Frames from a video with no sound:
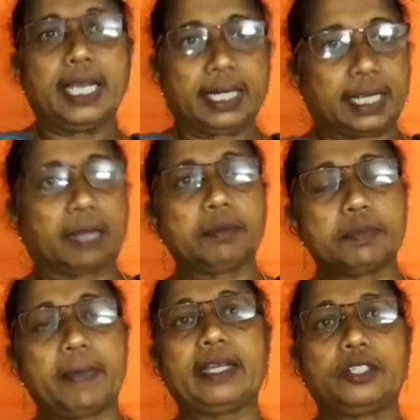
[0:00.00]
it comes
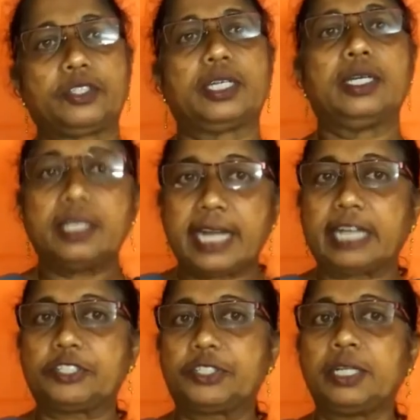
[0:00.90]
back to the
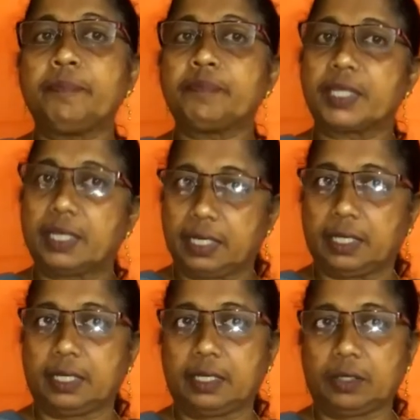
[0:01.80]
natural
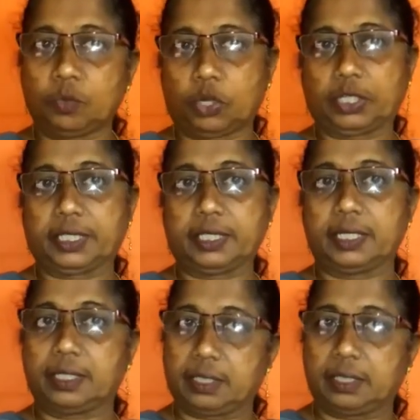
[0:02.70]
water
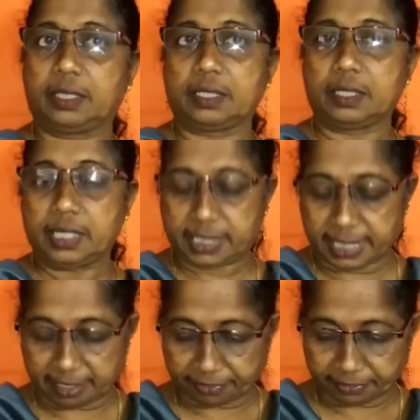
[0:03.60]

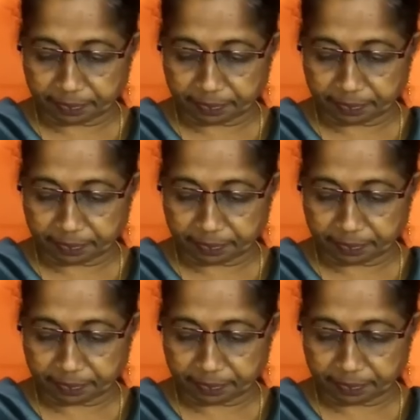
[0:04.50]
itself.